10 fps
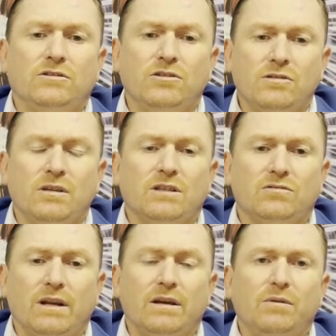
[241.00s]
two
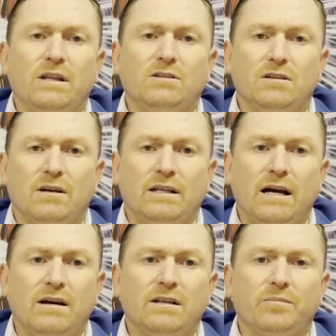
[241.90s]
things really. We need to look at
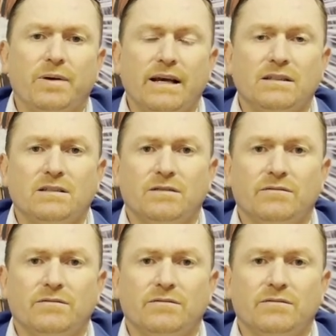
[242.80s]
how it impacts